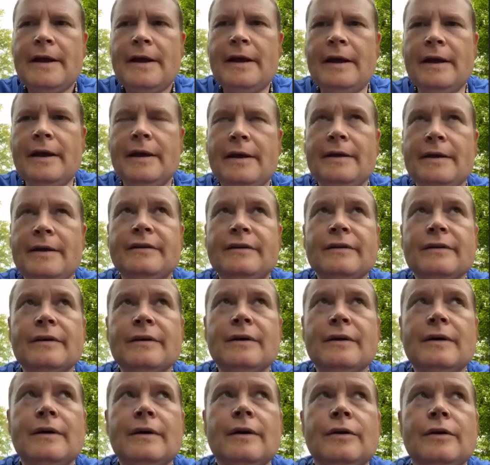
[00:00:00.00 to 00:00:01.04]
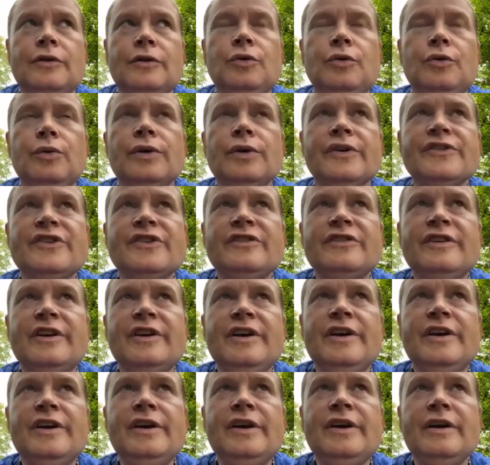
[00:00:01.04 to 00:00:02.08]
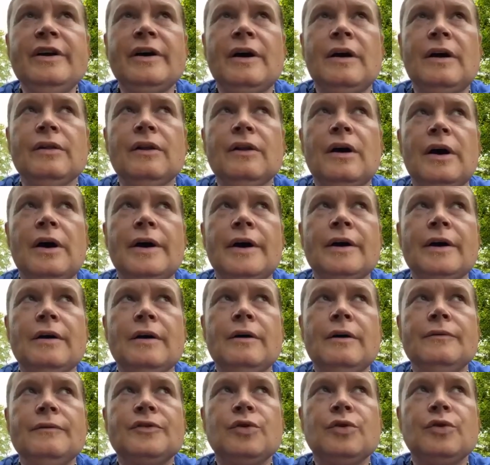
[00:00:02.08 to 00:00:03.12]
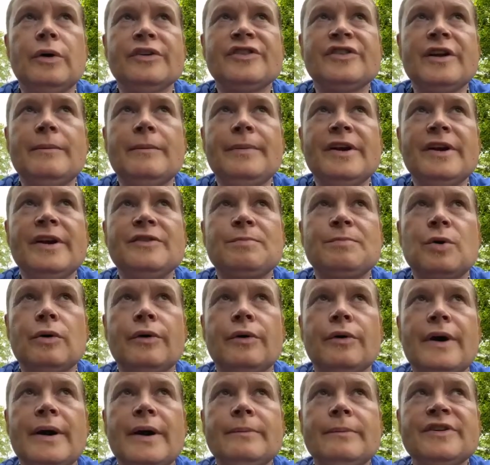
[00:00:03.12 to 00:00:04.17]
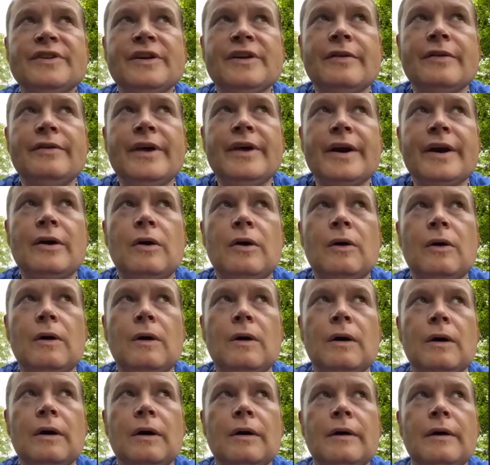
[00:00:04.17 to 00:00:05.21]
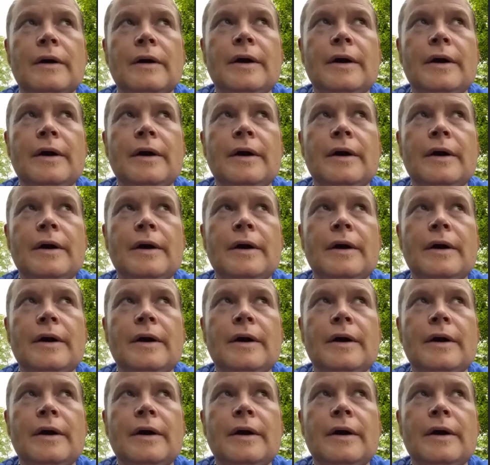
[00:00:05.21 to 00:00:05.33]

And you will see a lot of 12-step based programs that are